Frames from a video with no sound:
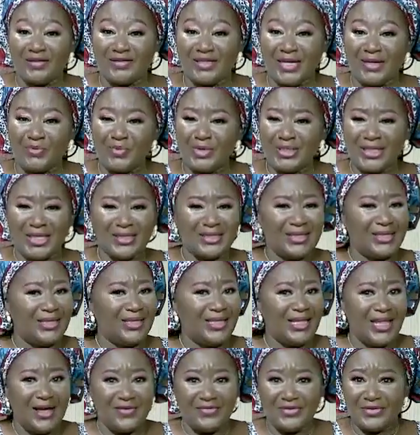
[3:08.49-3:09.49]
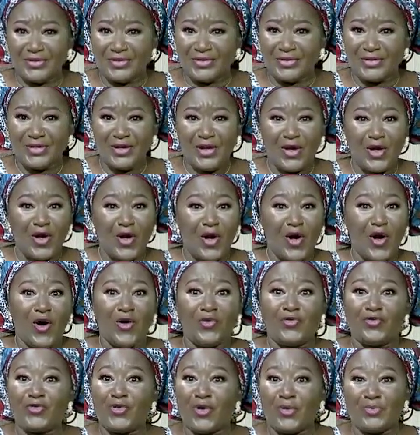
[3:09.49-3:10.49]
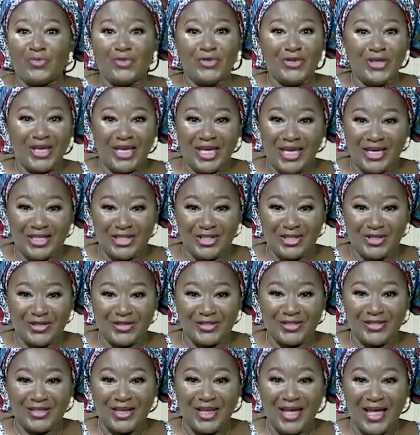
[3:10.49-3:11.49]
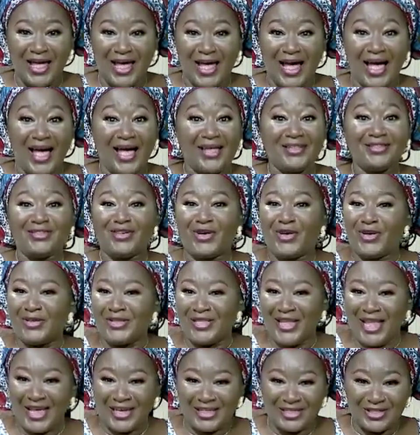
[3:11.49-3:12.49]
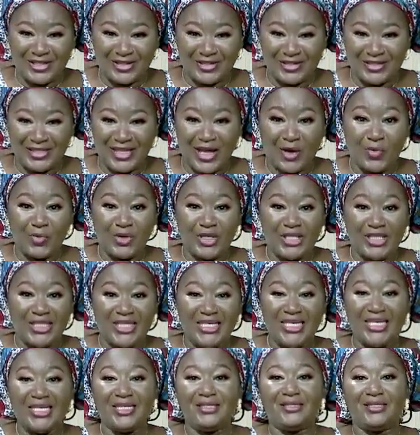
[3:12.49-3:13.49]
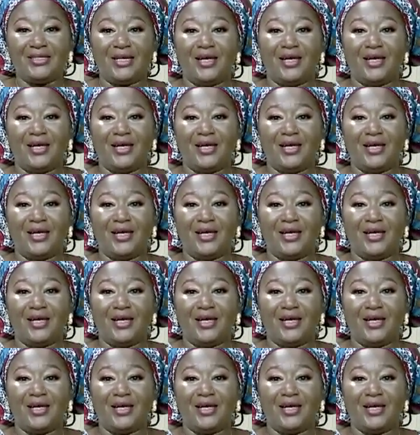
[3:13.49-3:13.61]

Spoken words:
And what are the levels of communication and connection that we need